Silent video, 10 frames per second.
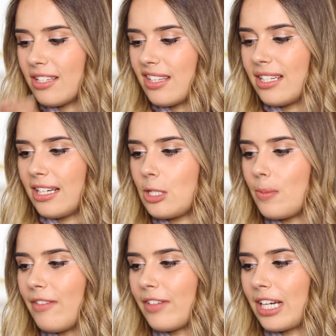It does need a
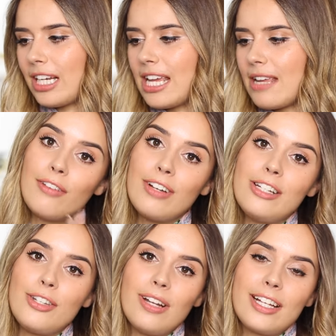little bit of a clean. I
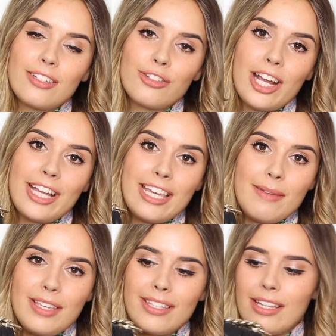really do like to try and
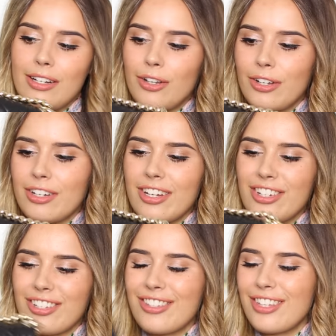keep these in good
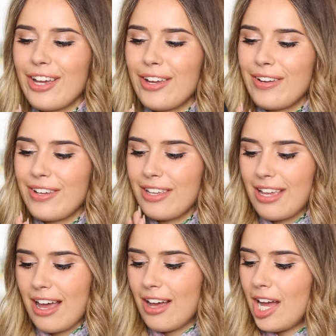condition. So
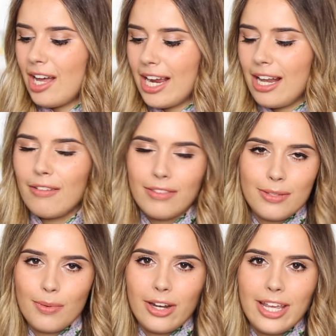yeah, I love
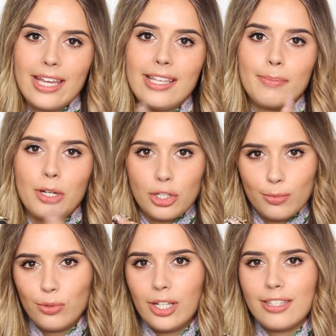this one. It is much
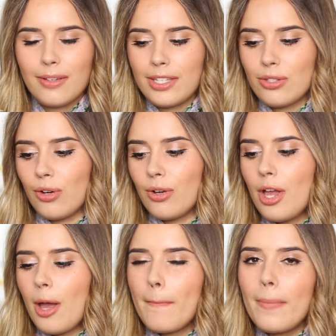smaller, so it's not
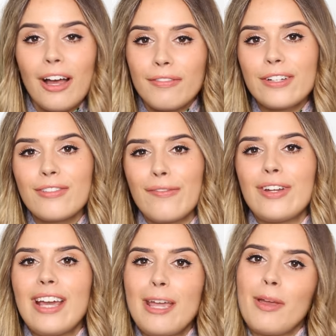perfect for
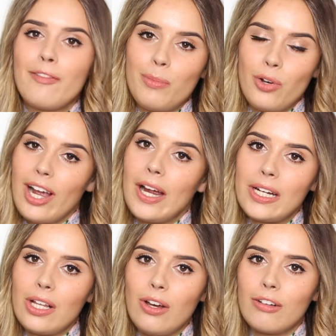every day, but if I'm not
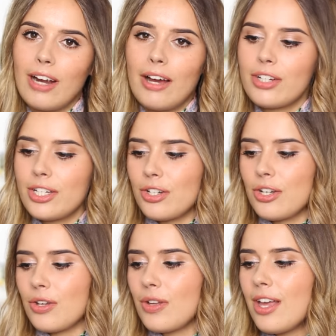carrying a lot around, I
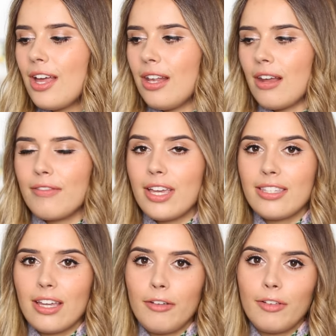do love
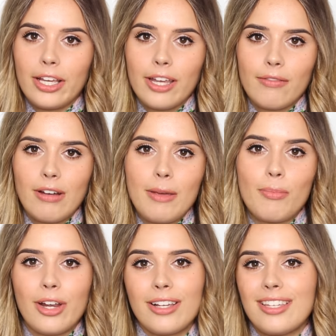this. And I feel like it really
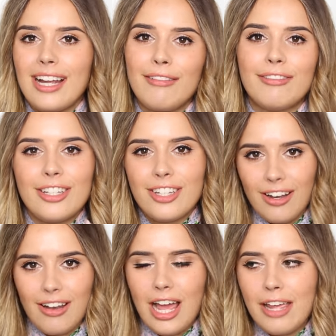brings an outfit
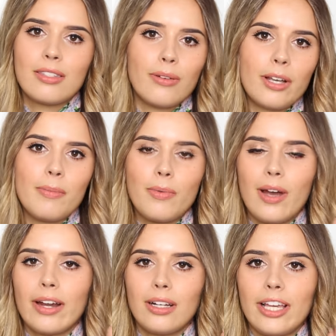to life. So I can be
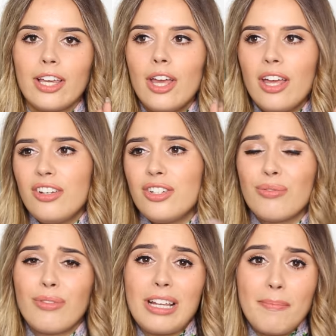wearing like
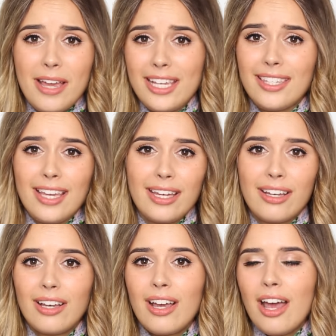just really
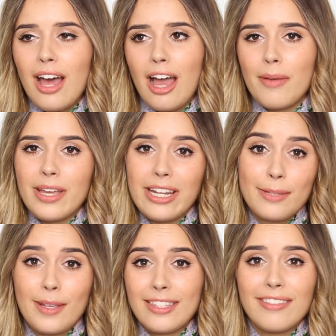basic um,
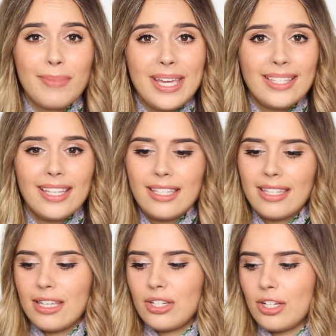inexpensive pieces
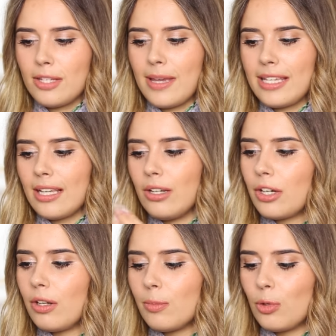and this just makes it
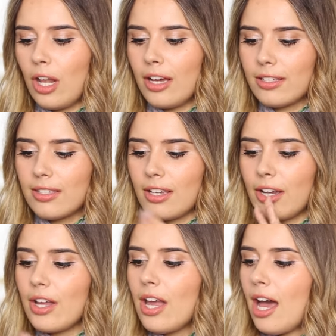look a lot more luxe.
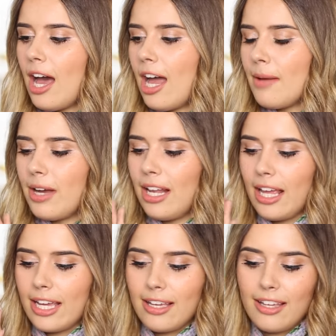So um, I
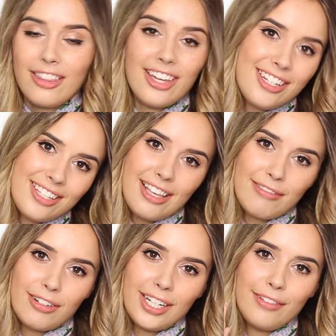like that it does
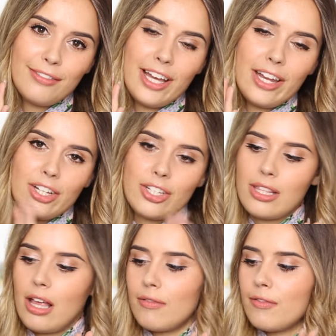that for an outfit and I
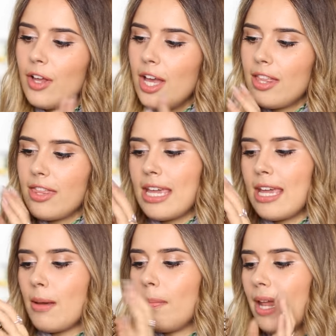just love
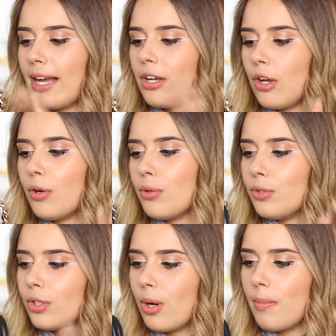the black and
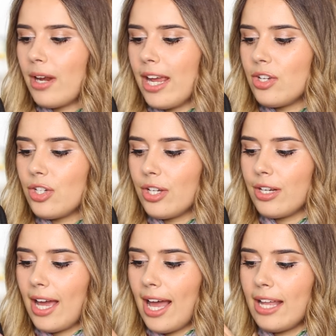gold
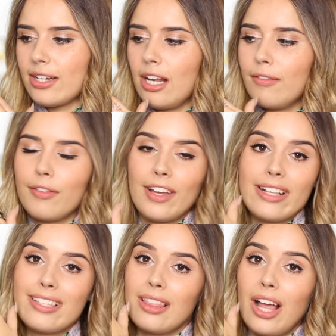combination and I love the
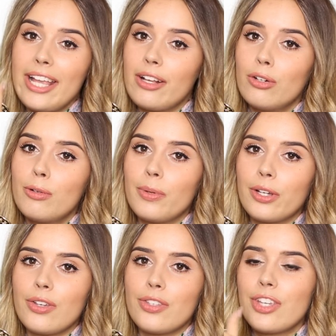fact it's light gold
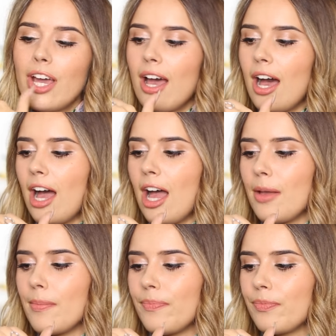because
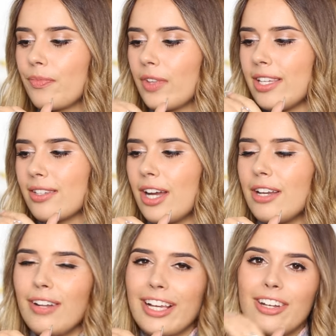um, it's
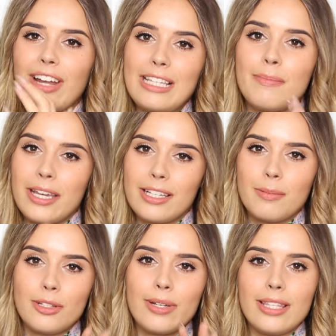kind of like a nice
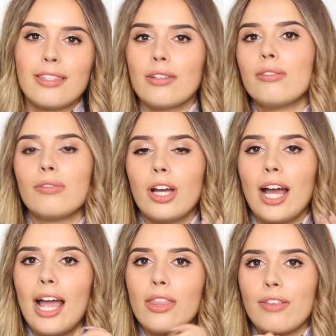mix between silver
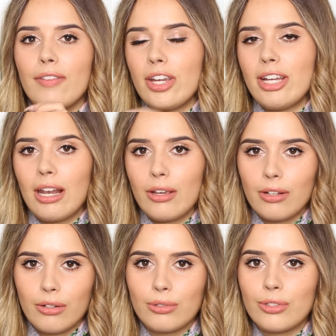and the very yellow
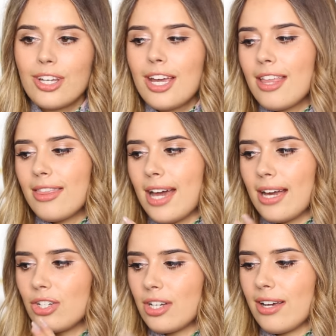gold
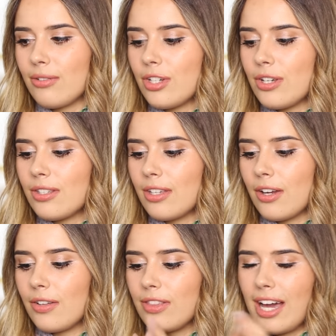that Chanel do.
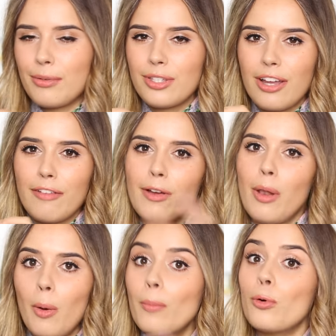So that was kind of
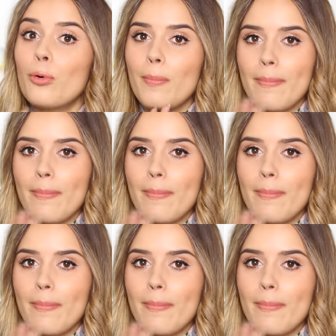a lot more